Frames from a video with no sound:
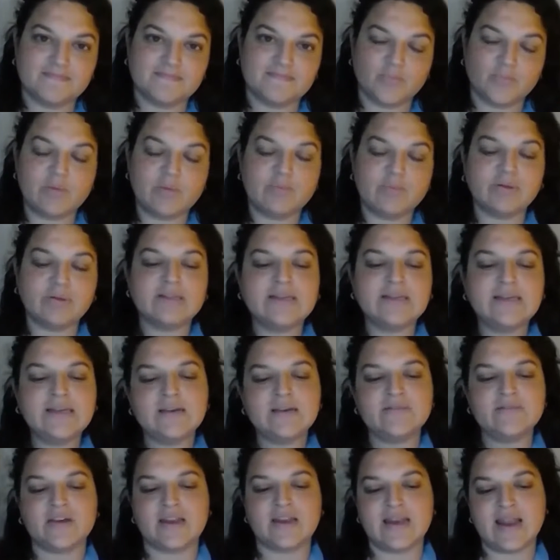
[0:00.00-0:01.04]
We
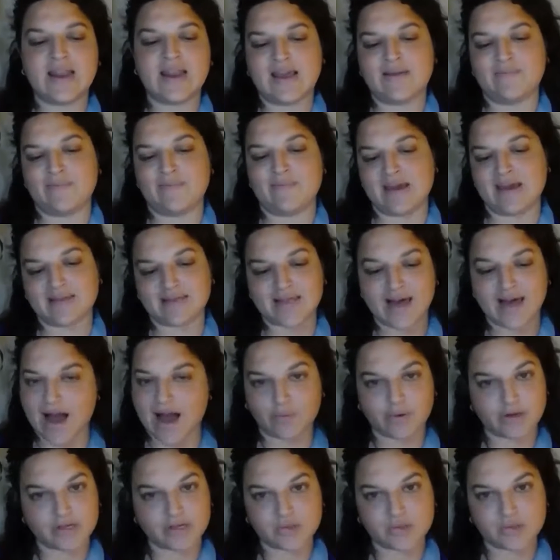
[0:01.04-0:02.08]
believe in naming that
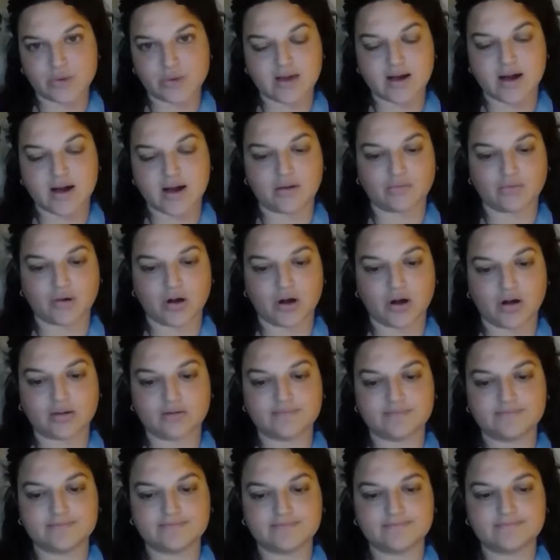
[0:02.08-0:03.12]
which we got
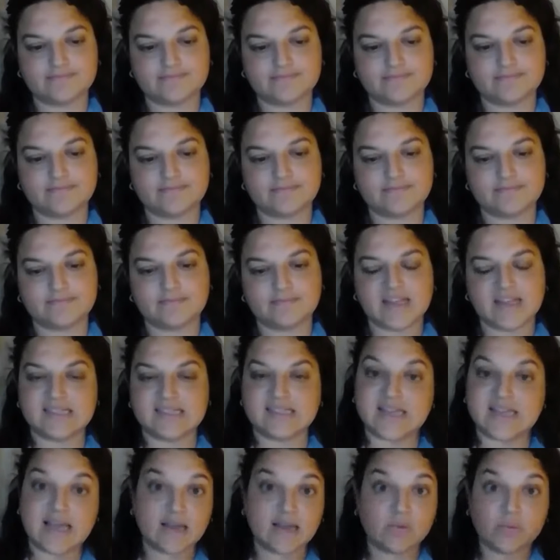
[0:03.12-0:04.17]
wrong, in
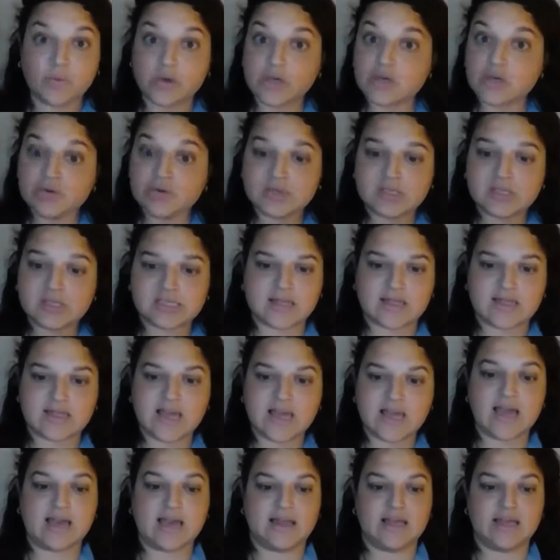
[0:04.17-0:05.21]
saying we used to
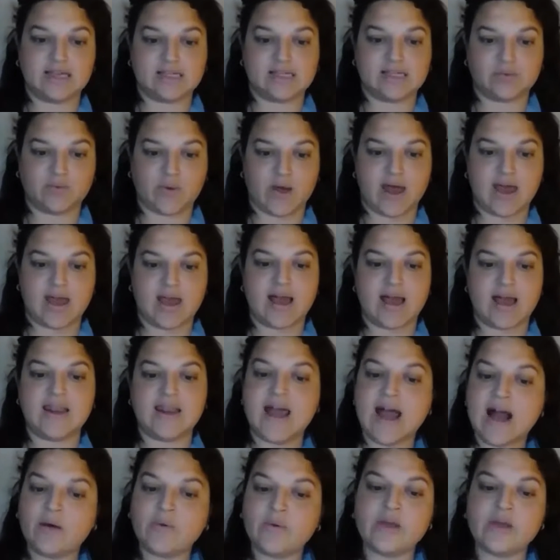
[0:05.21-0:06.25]
think this way and
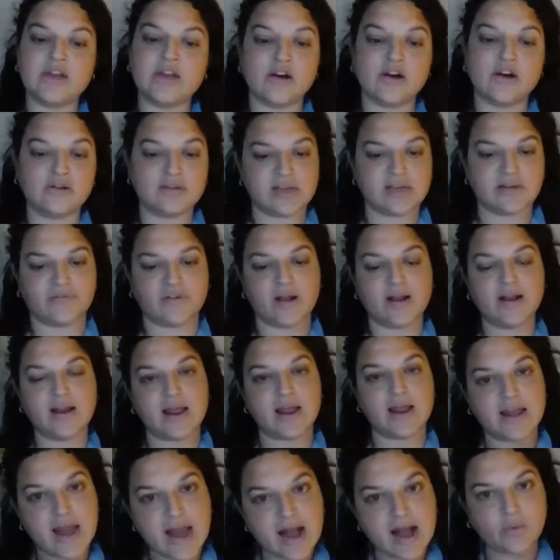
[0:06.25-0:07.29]
now we know different
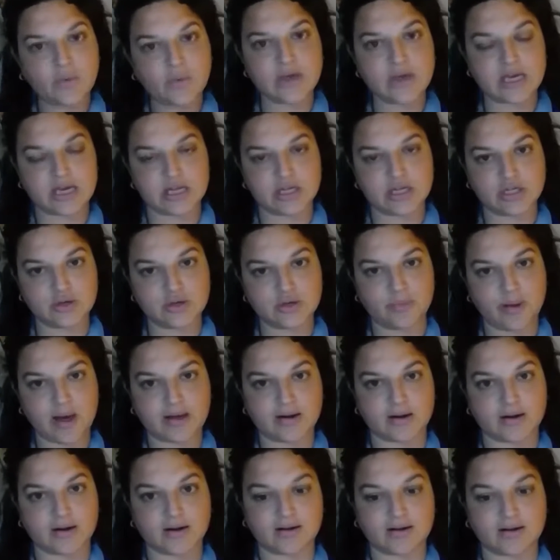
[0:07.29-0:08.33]
and now we can do
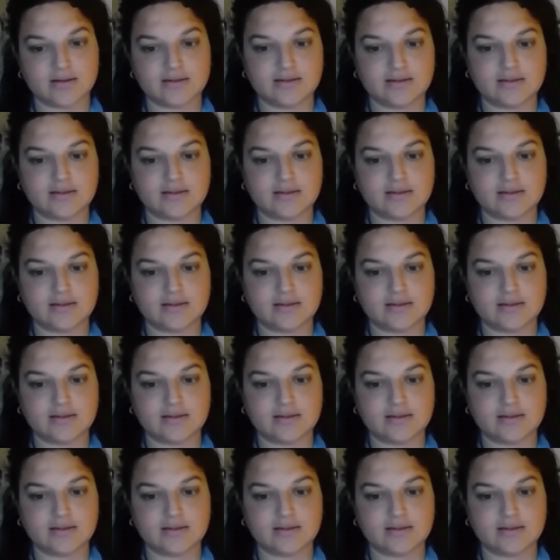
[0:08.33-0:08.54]
better.